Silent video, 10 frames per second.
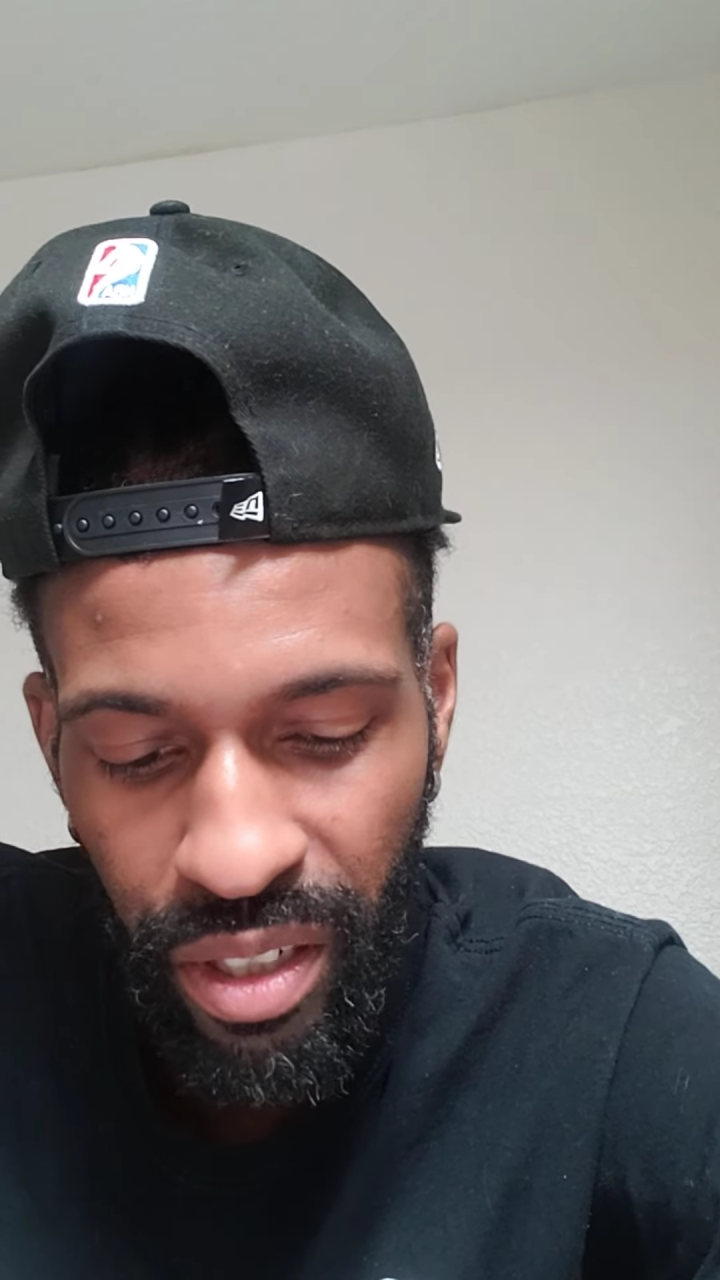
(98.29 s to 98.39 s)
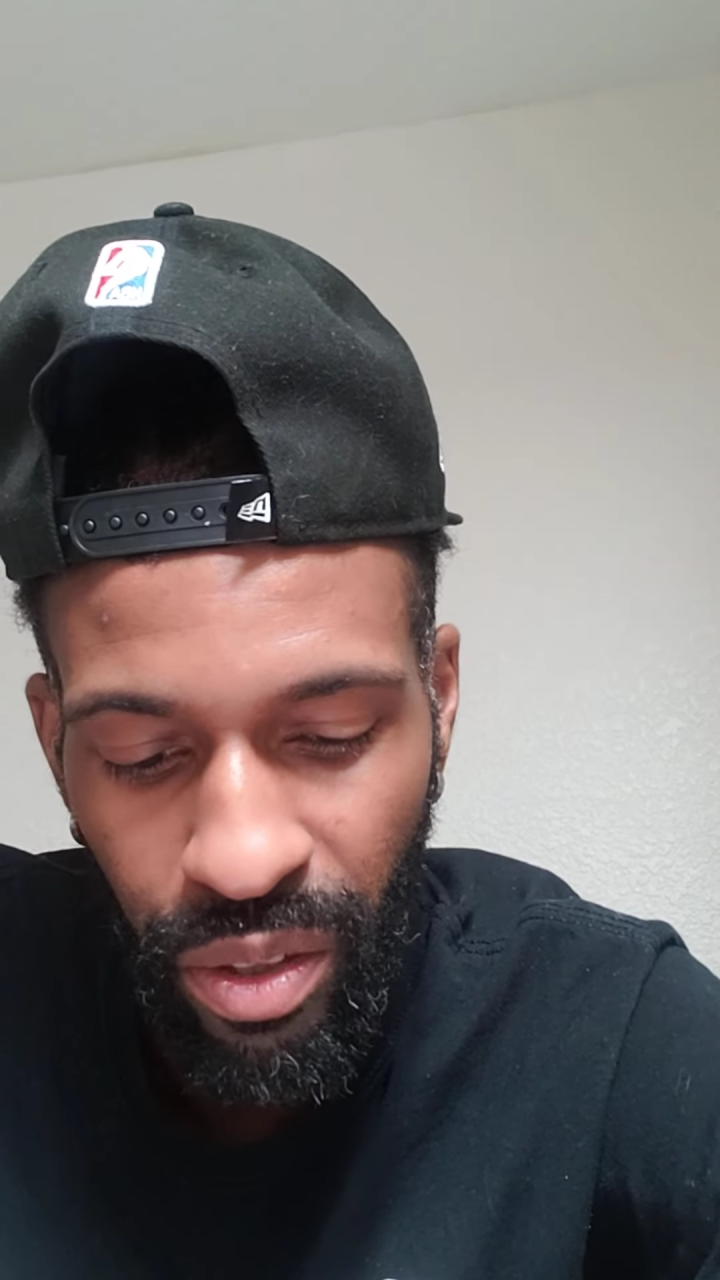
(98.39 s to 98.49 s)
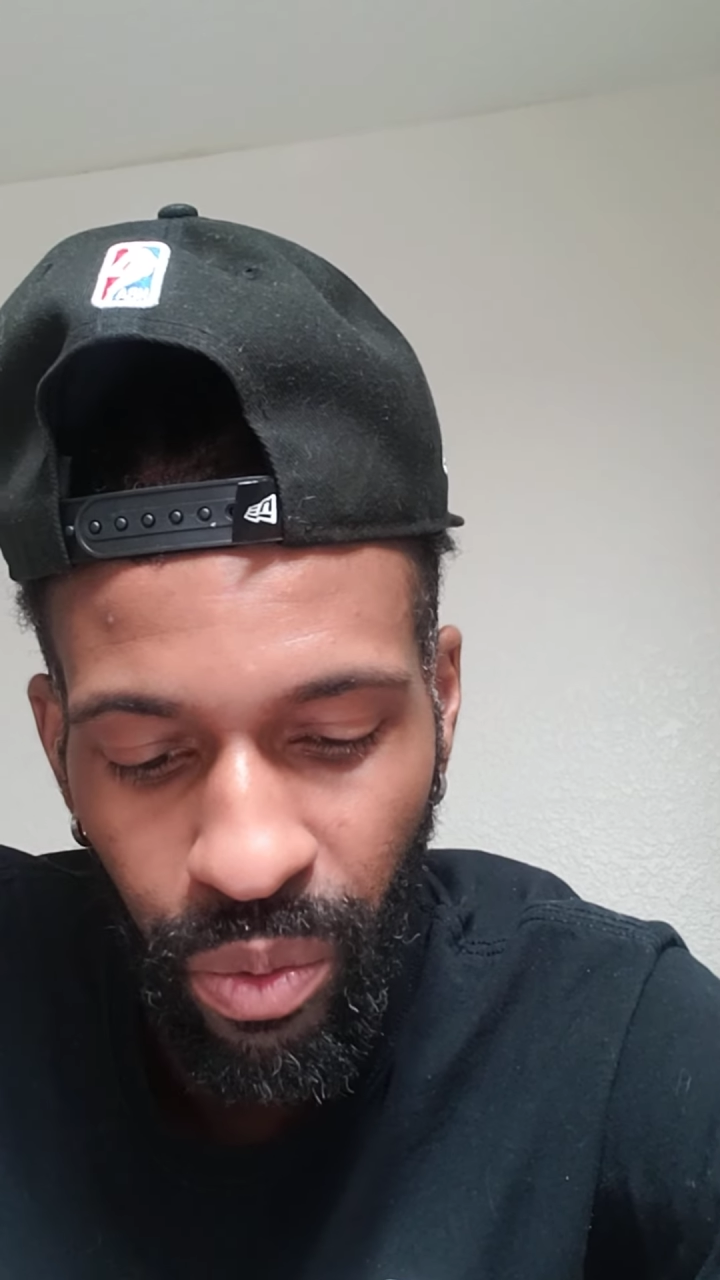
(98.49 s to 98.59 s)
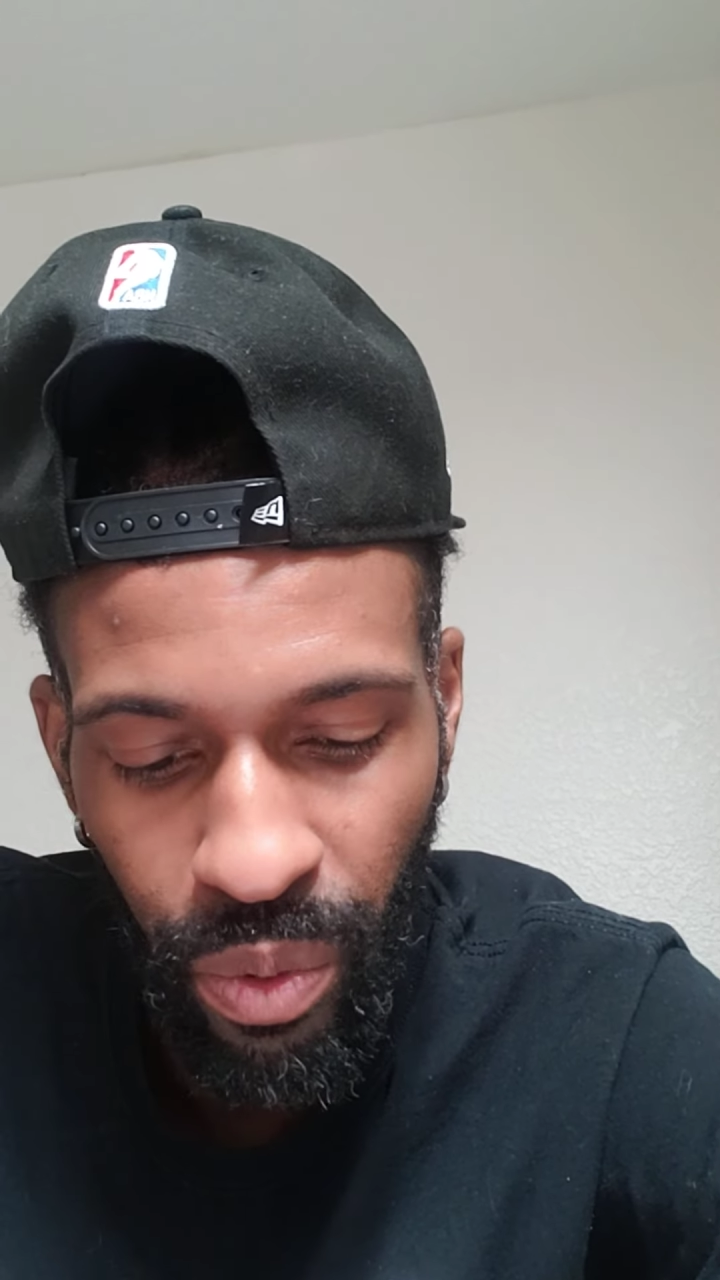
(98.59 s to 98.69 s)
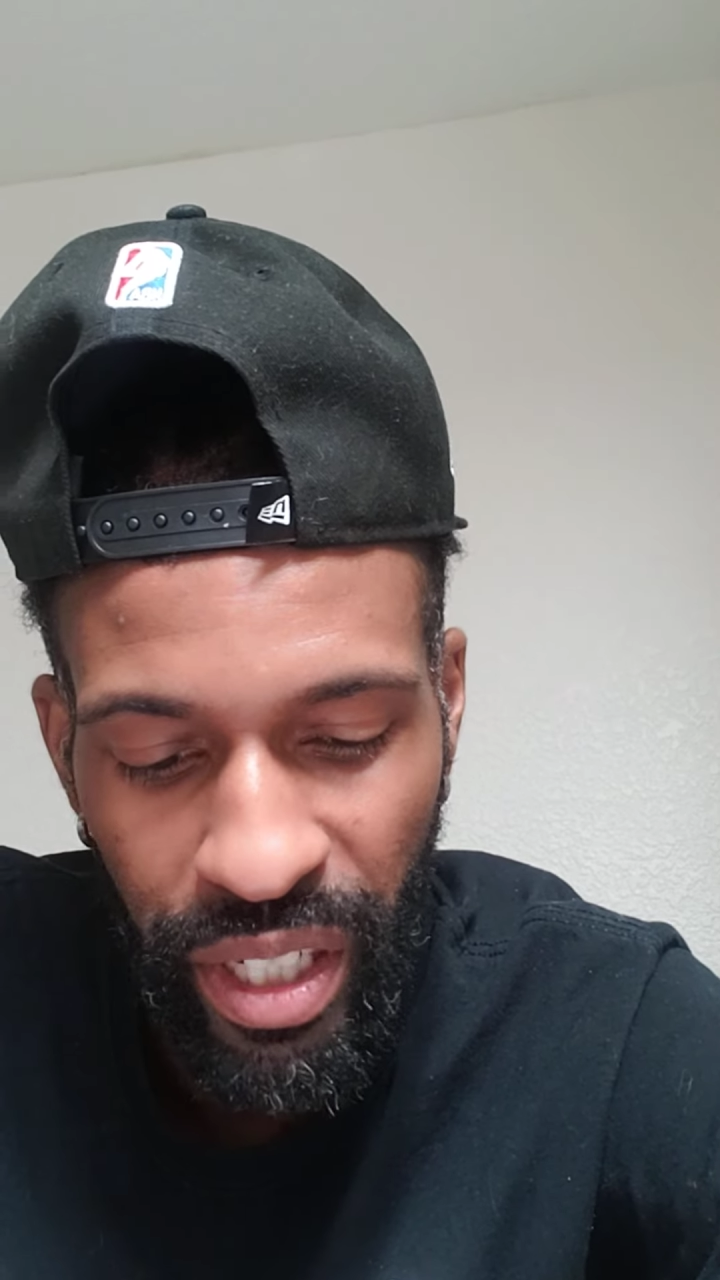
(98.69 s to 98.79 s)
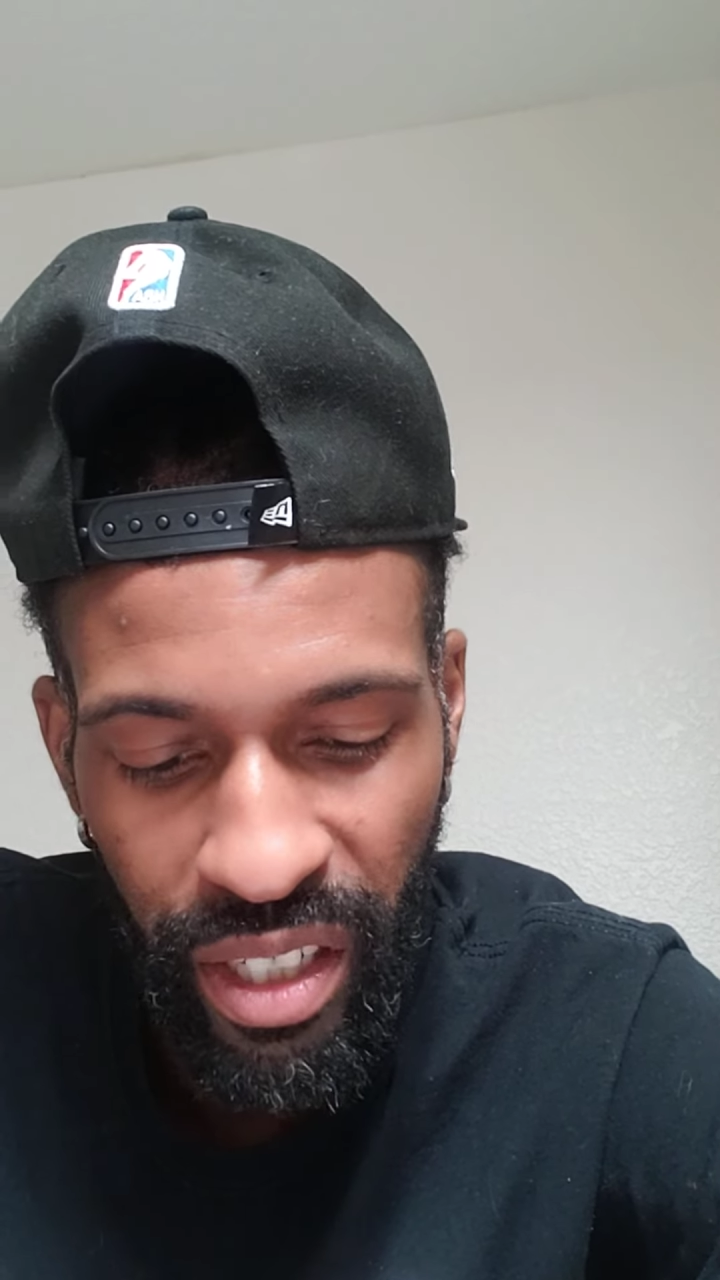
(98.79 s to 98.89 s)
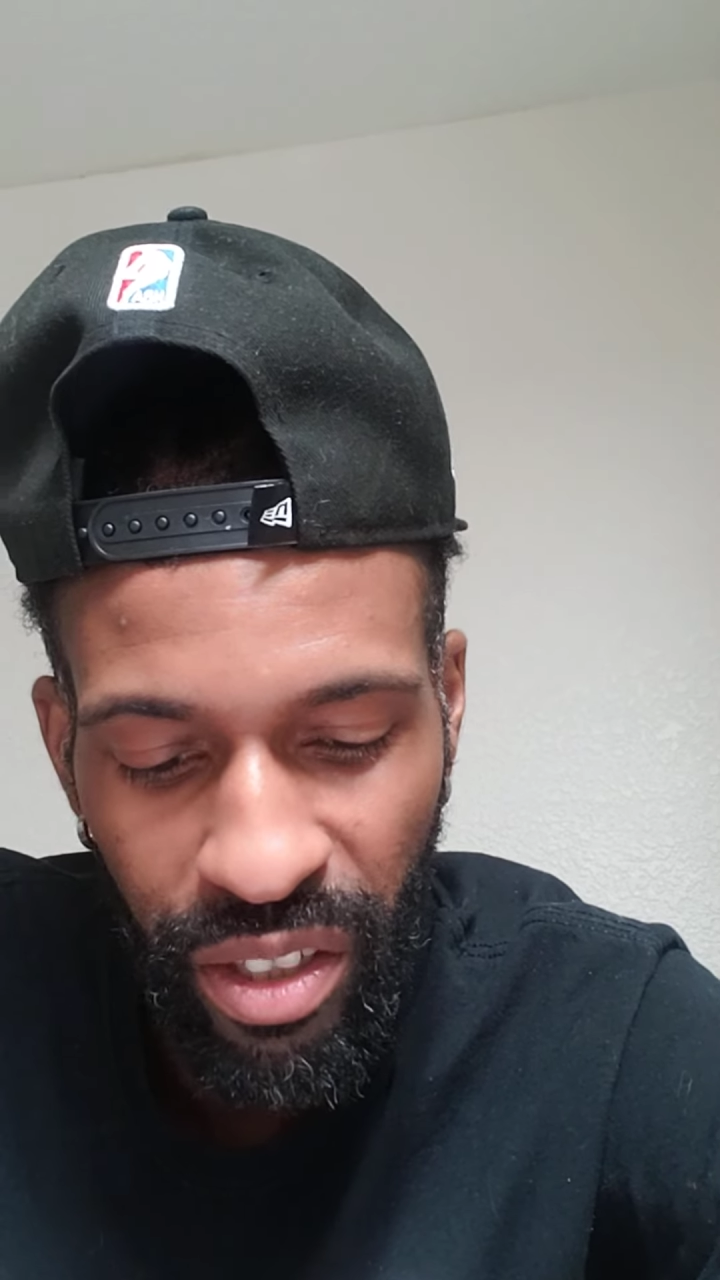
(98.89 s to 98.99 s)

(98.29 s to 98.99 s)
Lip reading: in the Week,